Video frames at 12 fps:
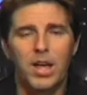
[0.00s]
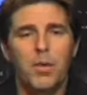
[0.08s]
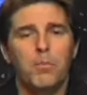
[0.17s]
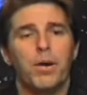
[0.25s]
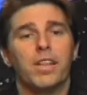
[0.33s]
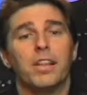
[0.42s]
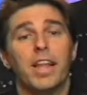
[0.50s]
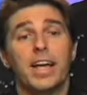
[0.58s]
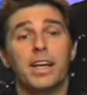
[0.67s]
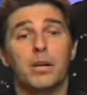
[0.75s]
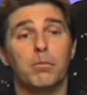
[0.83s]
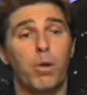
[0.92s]
But like
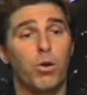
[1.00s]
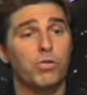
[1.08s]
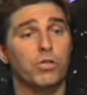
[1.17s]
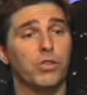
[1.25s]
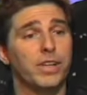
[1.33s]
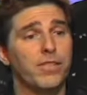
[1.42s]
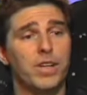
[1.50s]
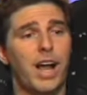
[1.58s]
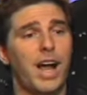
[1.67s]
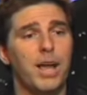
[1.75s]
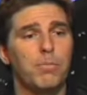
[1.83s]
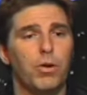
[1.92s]
an emotional, even a
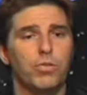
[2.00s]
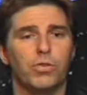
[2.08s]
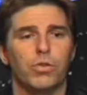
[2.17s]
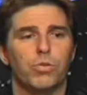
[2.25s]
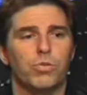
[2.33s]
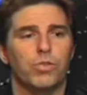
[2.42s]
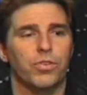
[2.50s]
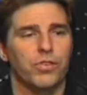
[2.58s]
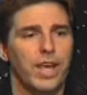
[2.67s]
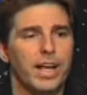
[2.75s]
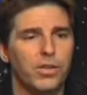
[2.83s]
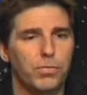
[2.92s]
high emotional who's a
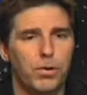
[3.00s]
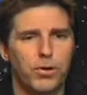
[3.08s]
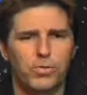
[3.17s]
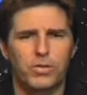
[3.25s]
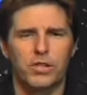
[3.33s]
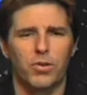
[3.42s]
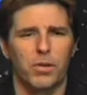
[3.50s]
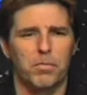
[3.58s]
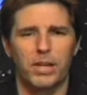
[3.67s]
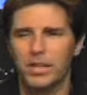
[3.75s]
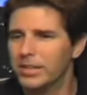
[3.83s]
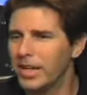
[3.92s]
salesperson or a
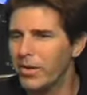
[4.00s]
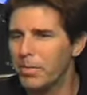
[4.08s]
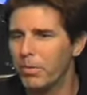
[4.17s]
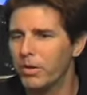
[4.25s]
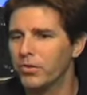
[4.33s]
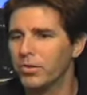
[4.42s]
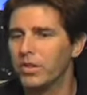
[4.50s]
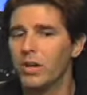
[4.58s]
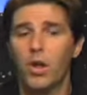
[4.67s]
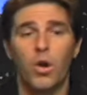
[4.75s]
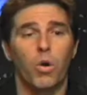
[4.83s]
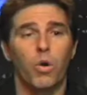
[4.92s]
military person
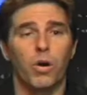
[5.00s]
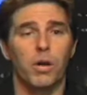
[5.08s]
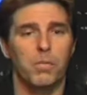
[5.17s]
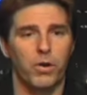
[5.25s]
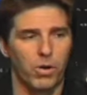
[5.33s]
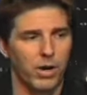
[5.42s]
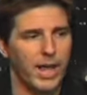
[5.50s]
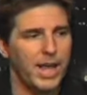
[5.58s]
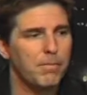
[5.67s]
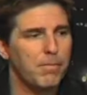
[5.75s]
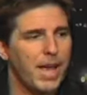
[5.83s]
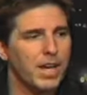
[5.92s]
or a, or a head
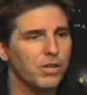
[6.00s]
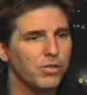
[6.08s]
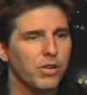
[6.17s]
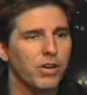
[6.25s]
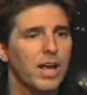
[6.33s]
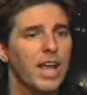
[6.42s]
manager